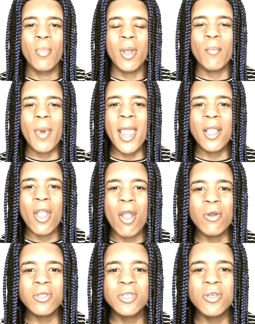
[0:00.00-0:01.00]
But my
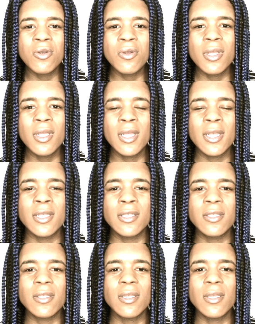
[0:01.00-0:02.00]
go-to
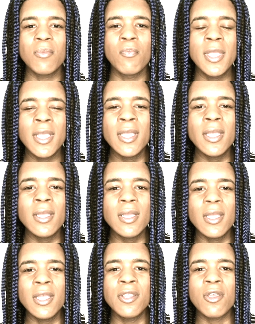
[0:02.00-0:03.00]
is
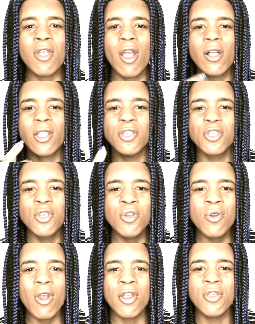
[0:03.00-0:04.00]
me either calling
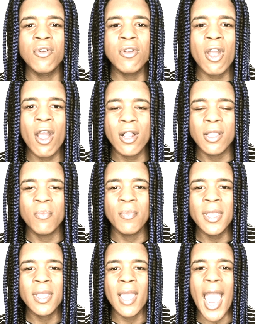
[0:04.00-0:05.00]
you or you calling
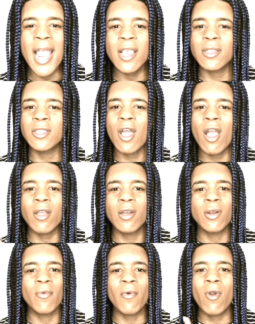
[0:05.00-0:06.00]
me. I could talk
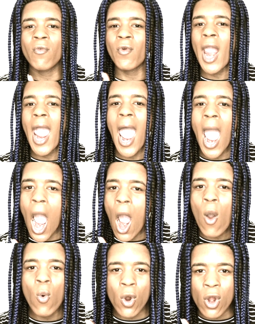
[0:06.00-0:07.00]
on the phone for
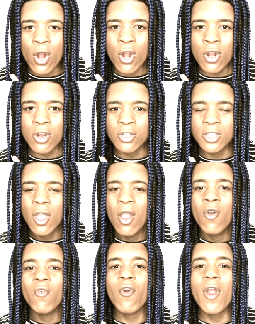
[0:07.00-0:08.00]
hours.
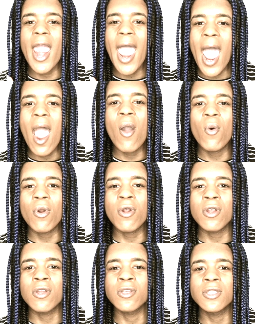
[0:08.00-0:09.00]
For
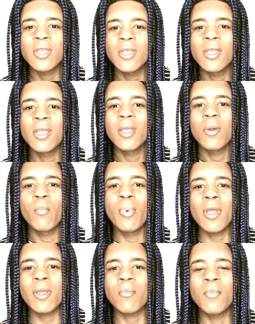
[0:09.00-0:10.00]
hours.
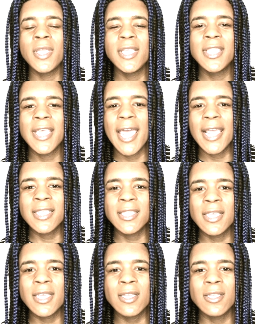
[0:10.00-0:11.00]
But me
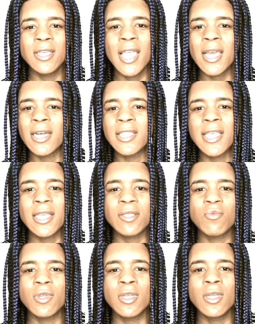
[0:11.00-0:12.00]
texting, you gotta
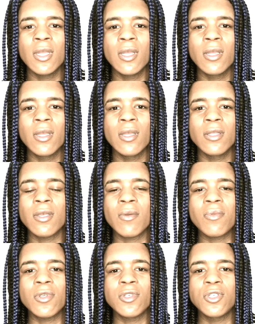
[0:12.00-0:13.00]
text me
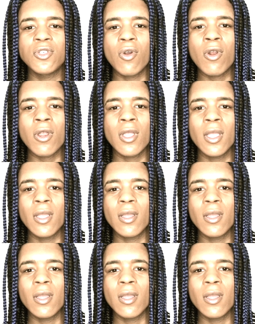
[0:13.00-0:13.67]
something short